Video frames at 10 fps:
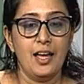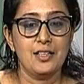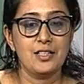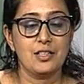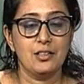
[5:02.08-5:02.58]

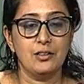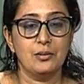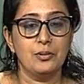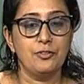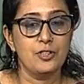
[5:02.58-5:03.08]
and
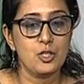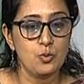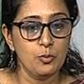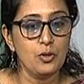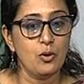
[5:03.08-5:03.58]
the
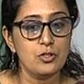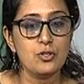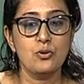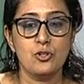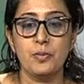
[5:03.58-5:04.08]
first woman
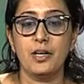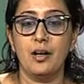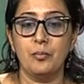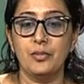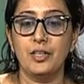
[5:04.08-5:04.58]
also to
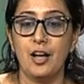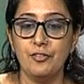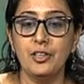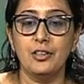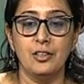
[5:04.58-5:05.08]
become the
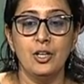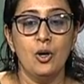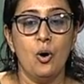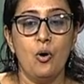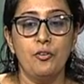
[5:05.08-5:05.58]
governor
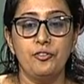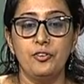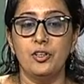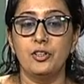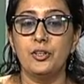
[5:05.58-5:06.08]
of
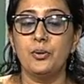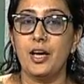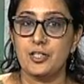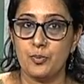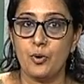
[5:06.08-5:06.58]
the
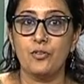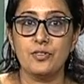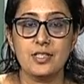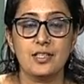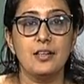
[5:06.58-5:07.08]
United
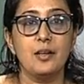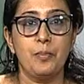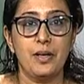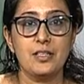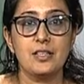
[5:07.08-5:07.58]
Province in
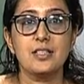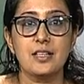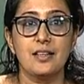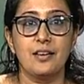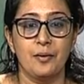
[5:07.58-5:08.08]

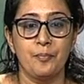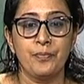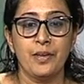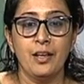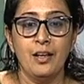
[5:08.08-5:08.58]
independent India.
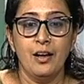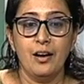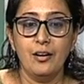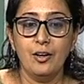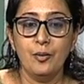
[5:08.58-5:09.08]

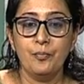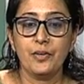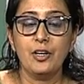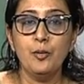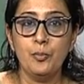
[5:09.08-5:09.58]

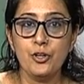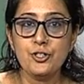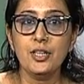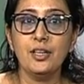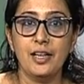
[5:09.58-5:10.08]
Um, her
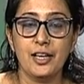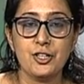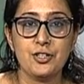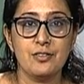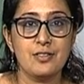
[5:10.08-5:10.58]
poetry
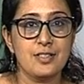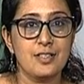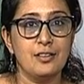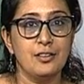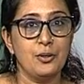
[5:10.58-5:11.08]

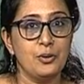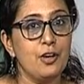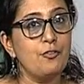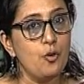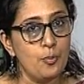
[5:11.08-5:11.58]
collections, uh, you know,
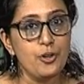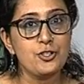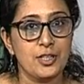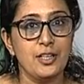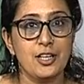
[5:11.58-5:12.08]
there are four
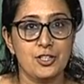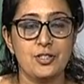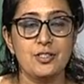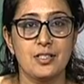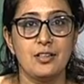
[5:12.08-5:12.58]
poetry
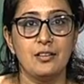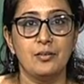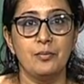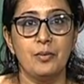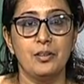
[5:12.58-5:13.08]
collections
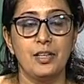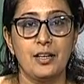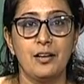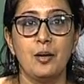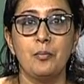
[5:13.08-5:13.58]
uh, uh,
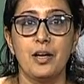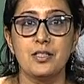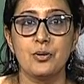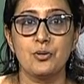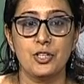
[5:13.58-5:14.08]
that are done
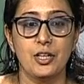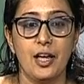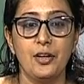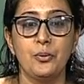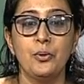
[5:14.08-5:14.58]
by Sarojini
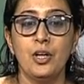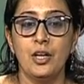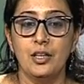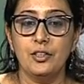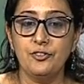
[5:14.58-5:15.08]
Naidu.
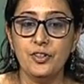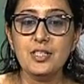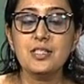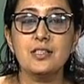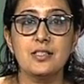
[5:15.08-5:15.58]
The
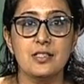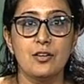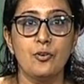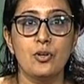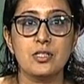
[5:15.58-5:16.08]
first is,
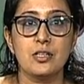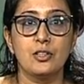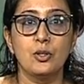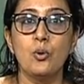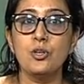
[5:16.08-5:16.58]
of course,
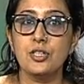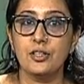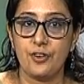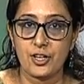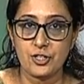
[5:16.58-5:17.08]
The
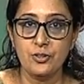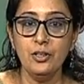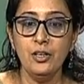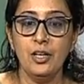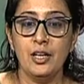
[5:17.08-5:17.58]
Golden
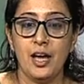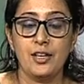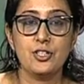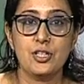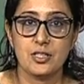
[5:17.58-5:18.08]
Threshold,
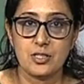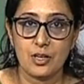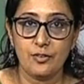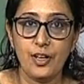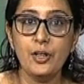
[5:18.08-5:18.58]
and
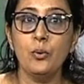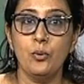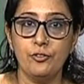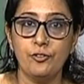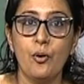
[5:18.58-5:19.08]
she's uh, well
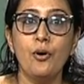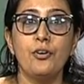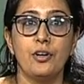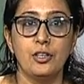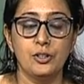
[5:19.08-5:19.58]
known
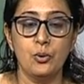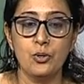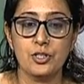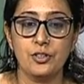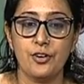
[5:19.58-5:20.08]
for uh, The
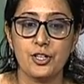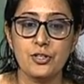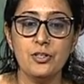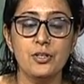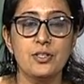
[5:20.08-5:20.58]
Golden
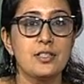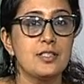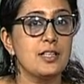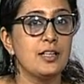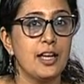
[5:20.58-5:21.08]
Threshold. It,
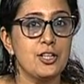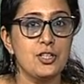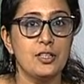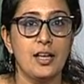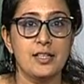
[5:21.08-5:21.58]
it's a
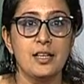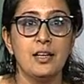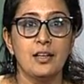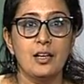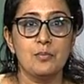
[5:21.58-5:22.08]
collection that
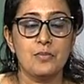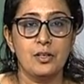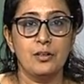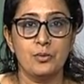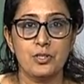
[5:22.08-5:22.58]

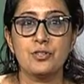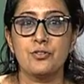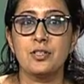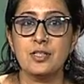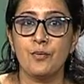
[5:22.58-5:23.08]
come, uh,
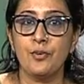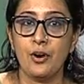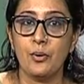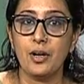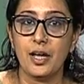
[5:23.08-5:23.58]
was written
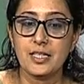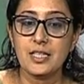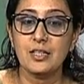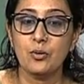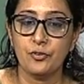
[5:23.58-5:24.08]
somewhere around
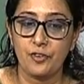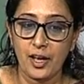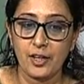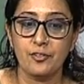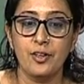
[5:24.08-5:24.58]

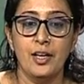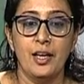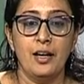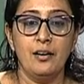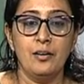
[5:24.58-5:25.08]
1905.
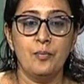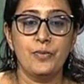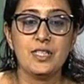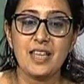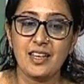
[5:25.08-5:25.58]

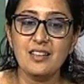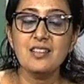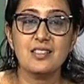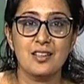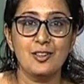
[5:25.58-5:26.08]
Um, the
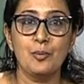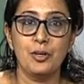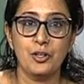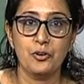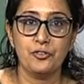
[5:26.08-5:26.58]
second is uh, The
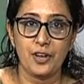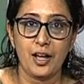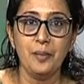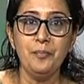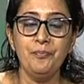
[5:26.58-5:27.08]
Bird of
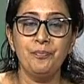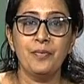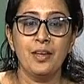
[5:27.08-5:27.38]
Time,